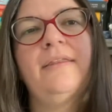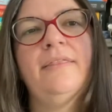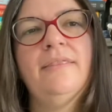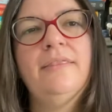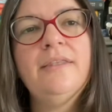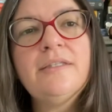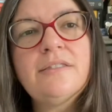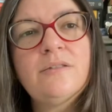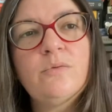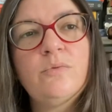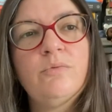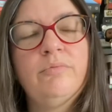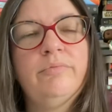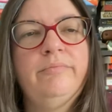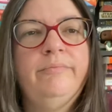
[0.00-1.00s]
this
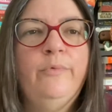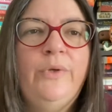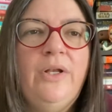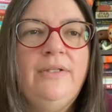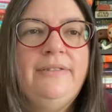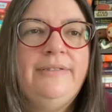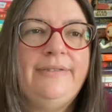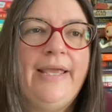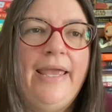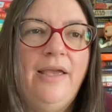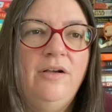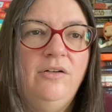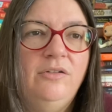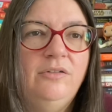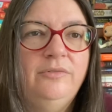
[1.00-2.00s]
went on
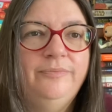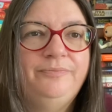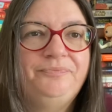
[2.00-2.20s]
sale